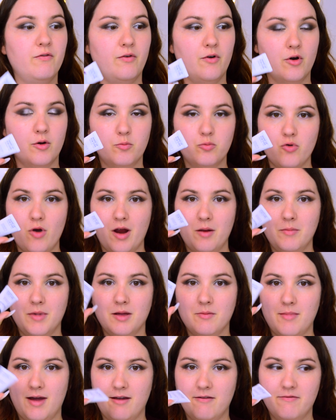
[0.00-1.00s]
for
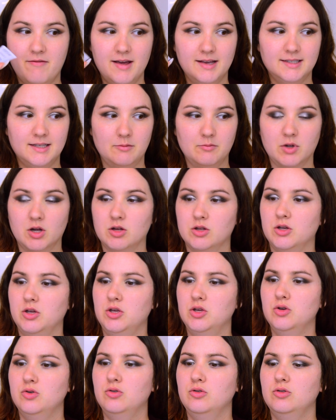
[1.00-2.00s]
priming my face, I'm gonna
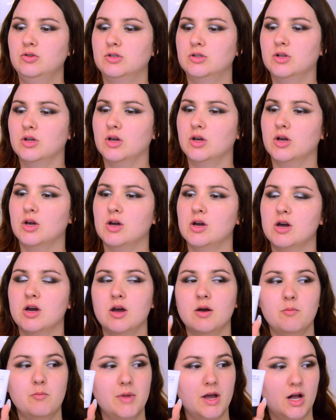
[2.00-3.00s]
use the
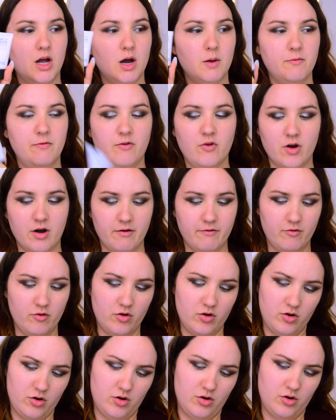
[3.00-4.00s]
Makeup
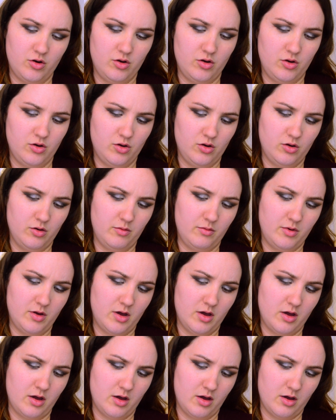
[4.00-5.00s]
Forever
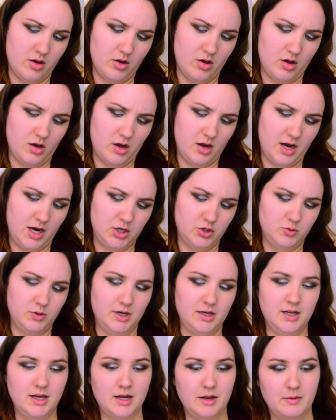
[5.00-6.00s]

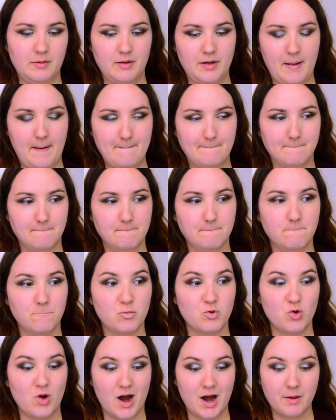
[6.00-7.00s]
Hydrating
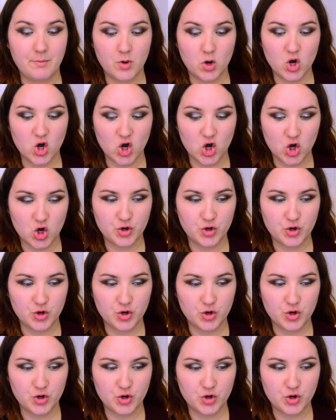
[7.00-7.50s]
Primer.